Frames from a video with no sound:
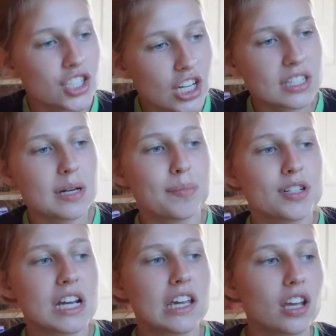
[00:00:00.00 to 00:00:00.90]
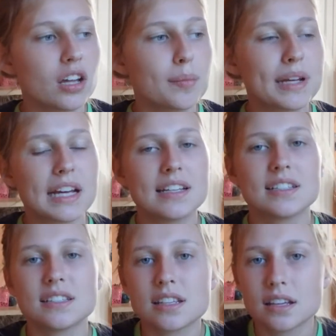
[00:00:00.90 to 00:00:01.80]
just in particular
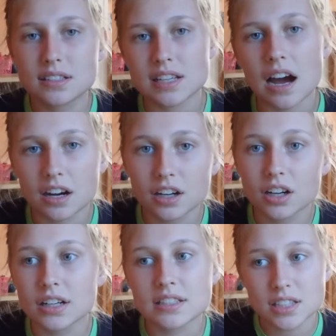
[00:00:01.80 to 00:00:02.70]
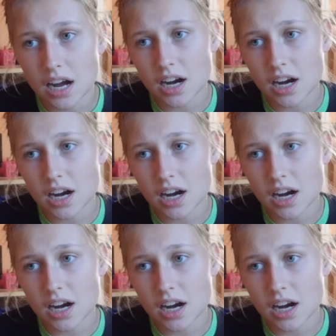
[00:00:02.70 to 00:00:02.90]
because Soccer is